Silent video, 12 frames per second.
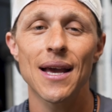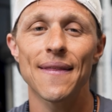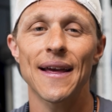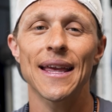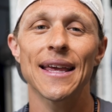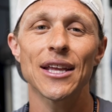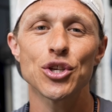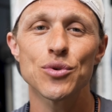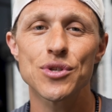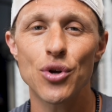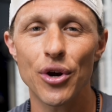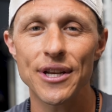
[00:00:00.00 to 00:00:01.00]
that can get you
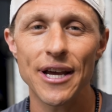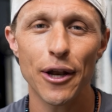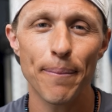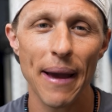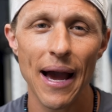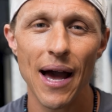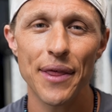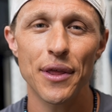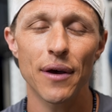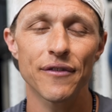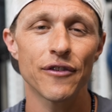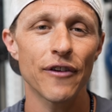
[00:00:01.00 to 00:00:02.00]
started down a
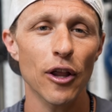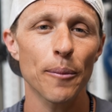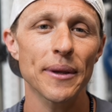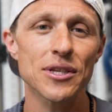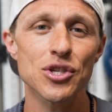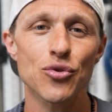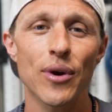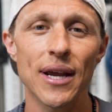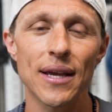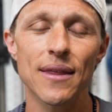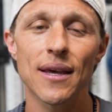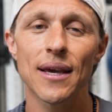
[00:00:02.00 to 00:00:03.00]
path of developing
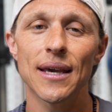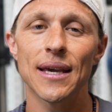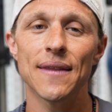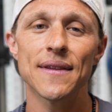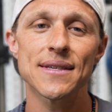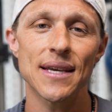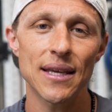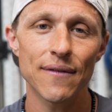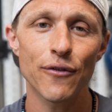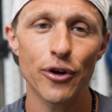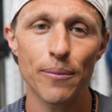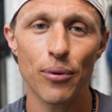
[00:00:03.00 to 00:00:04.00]
strength in this
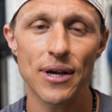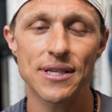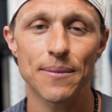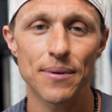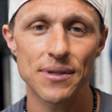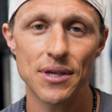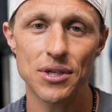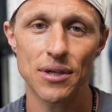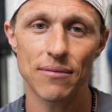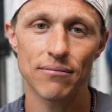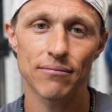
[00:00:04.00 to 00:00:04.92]
inverted pressing position.